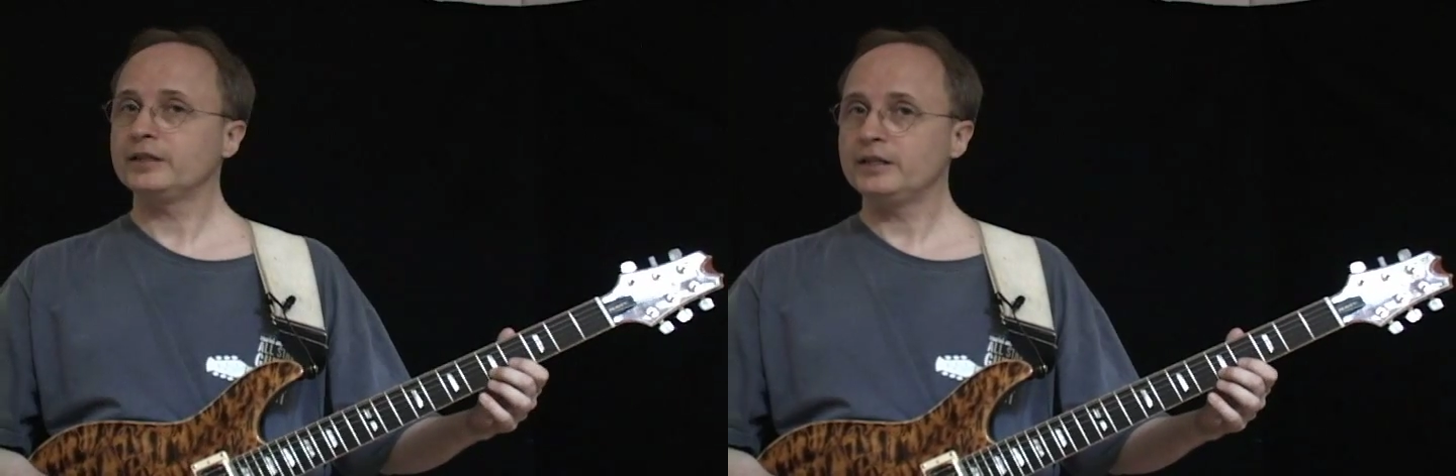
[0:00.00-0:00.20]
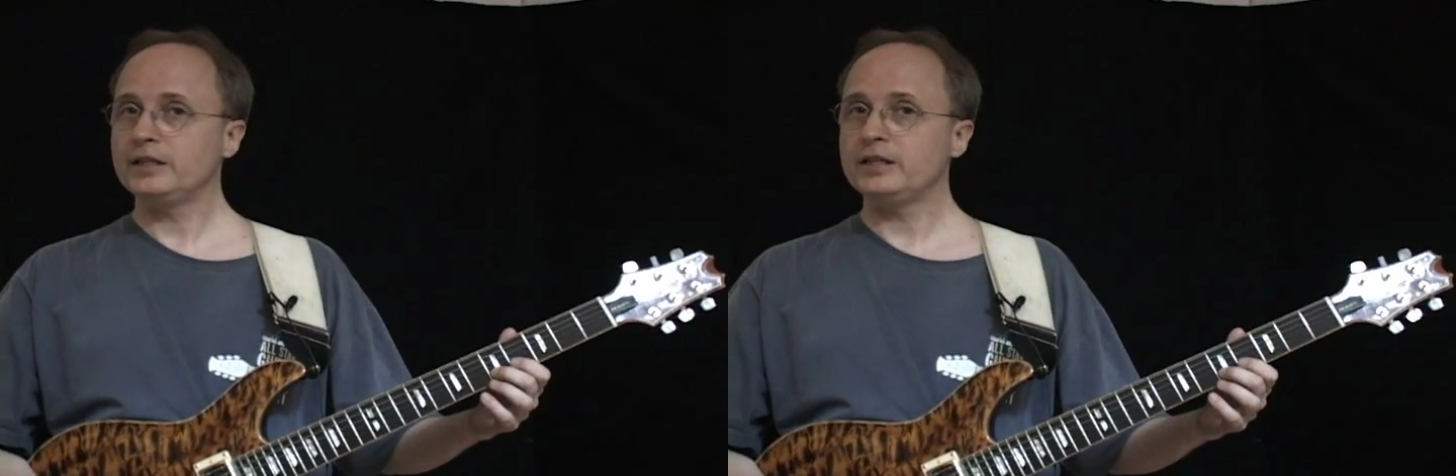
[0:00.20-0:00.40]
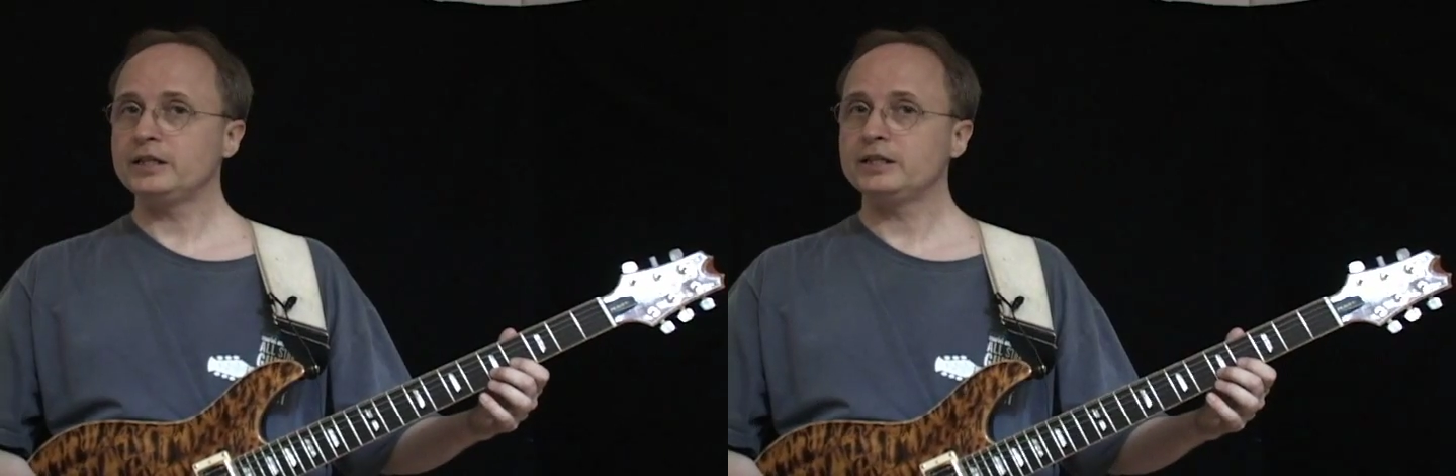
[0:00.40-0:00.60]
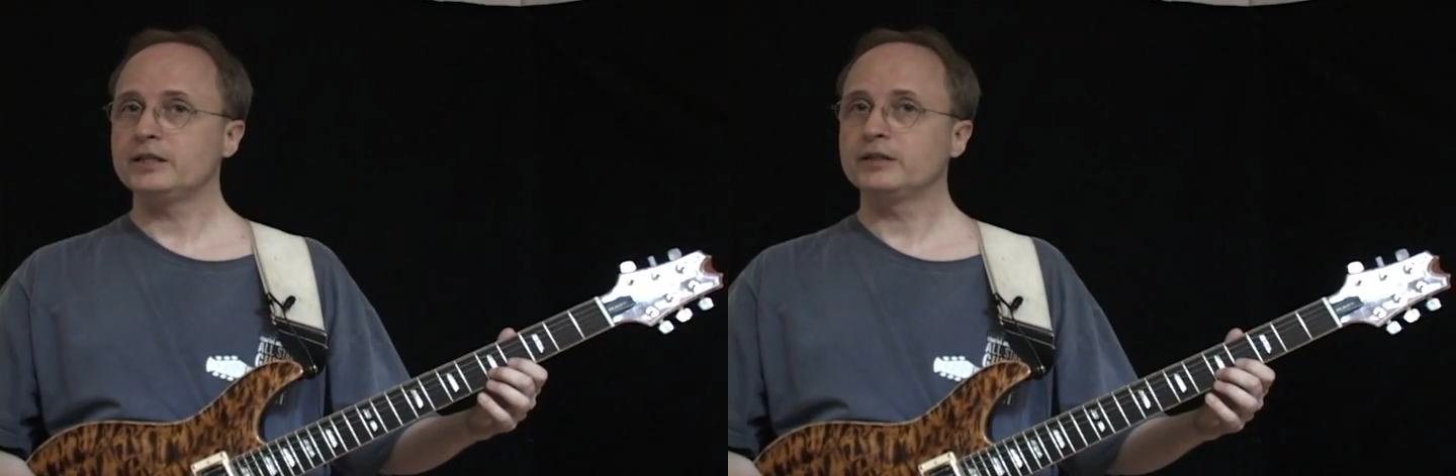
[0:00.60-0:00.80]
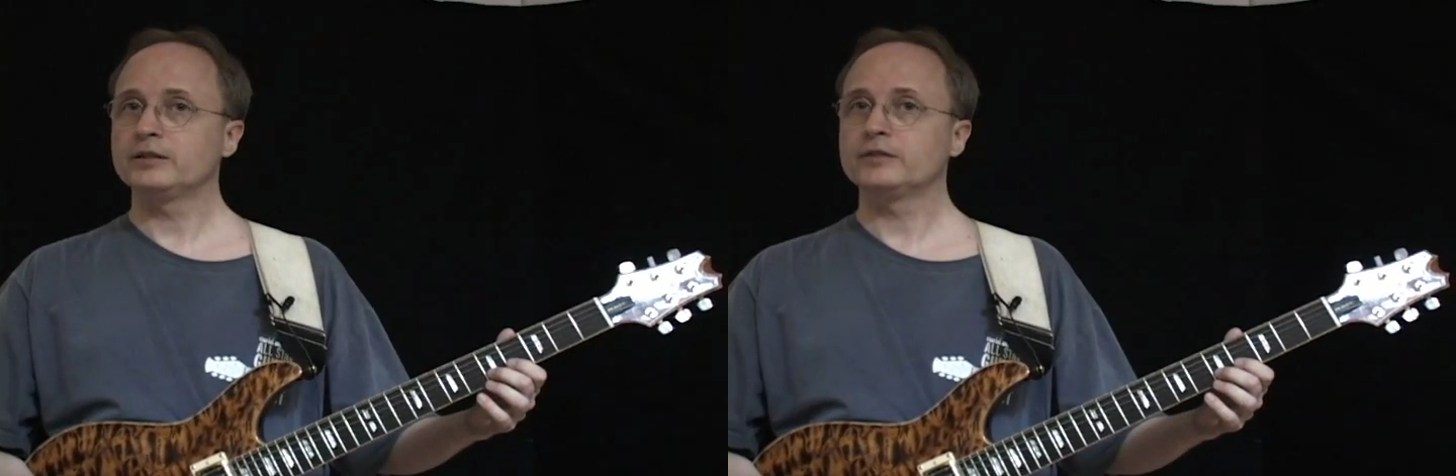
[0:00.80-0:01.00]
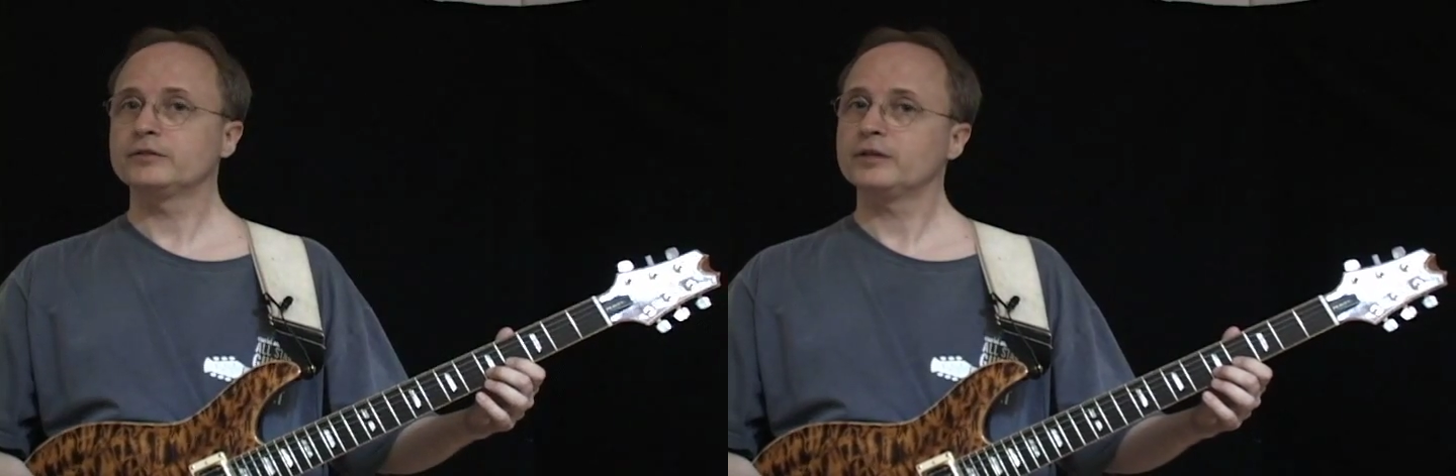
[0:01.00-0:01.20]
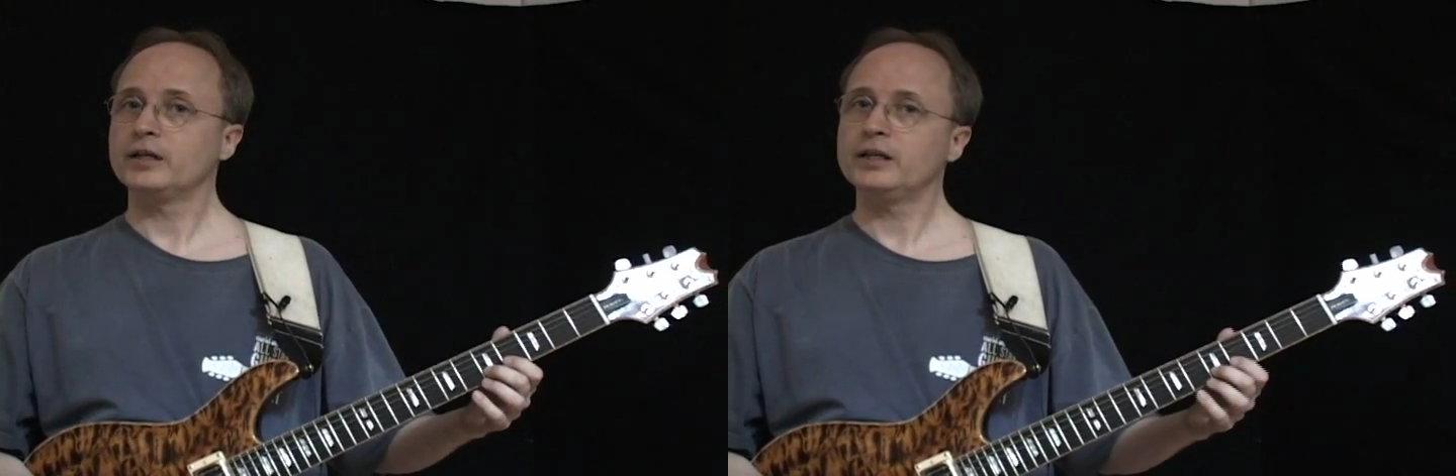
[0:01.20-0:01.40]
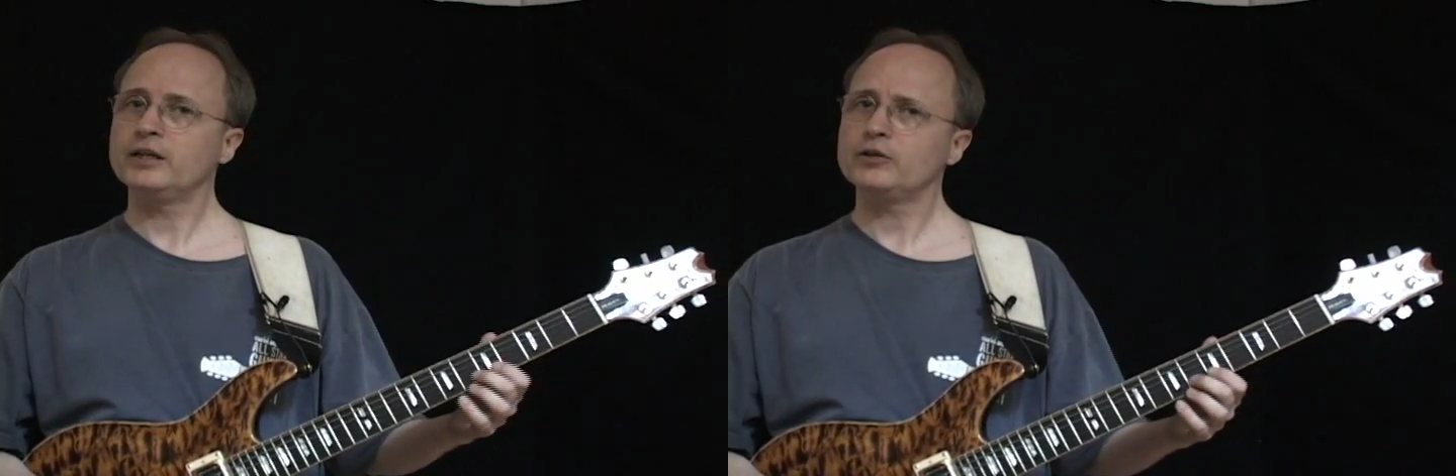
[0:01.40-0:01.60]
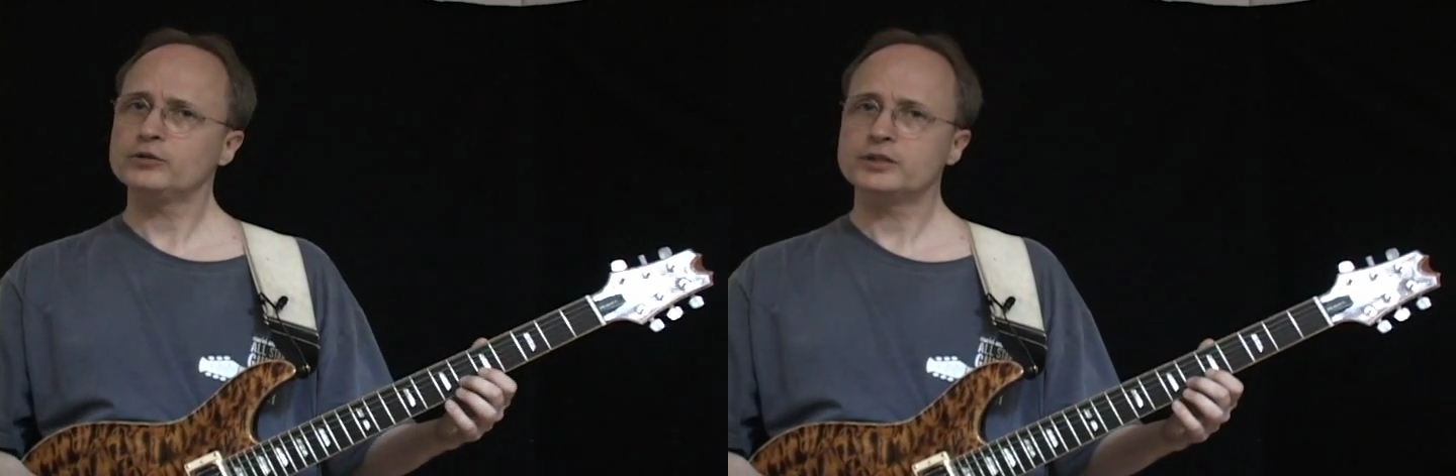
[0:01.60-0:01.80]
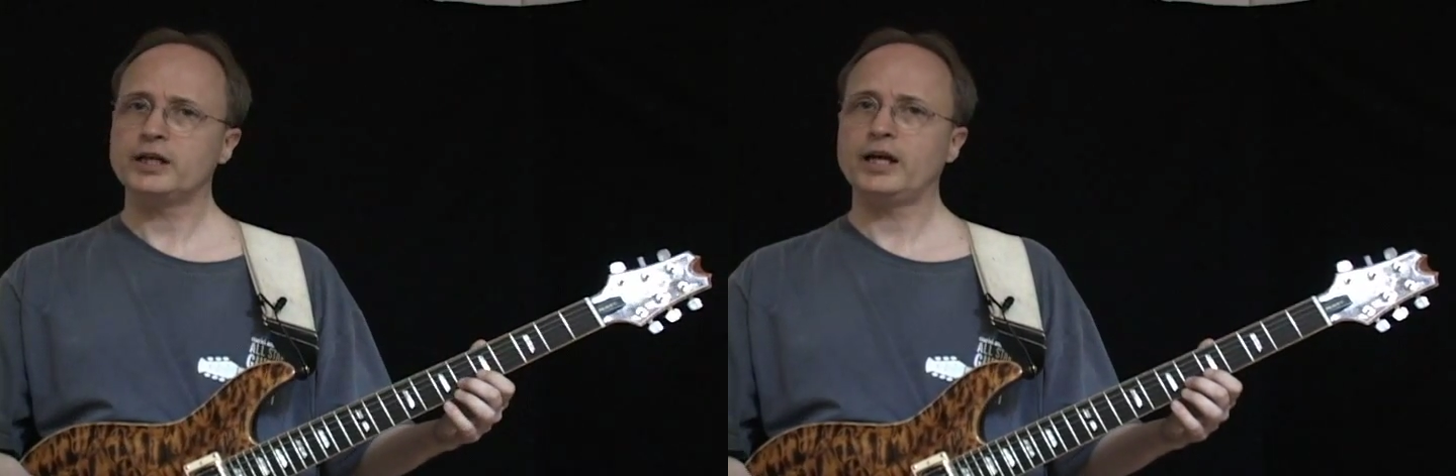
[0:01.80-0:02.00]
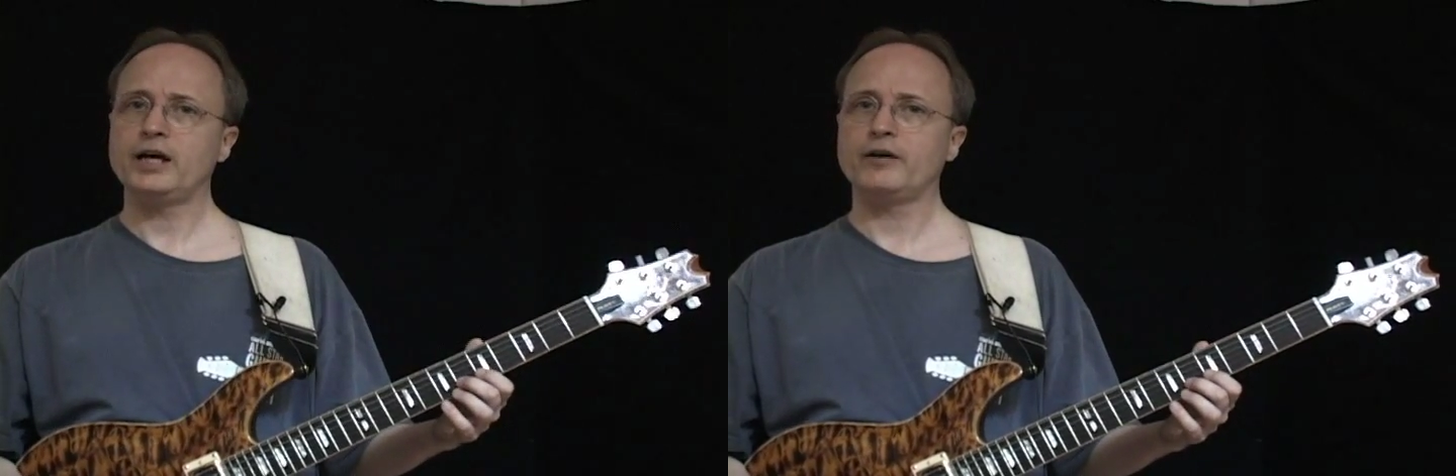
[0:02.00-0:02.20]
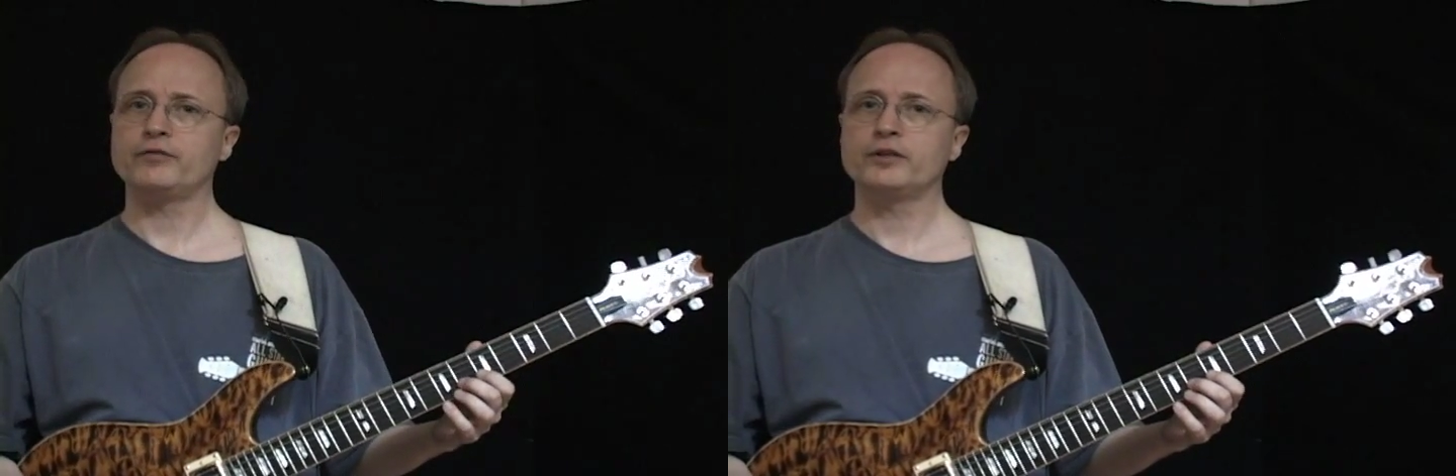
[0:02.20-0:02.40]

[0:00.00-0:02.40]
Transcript: E, and then it goes to F.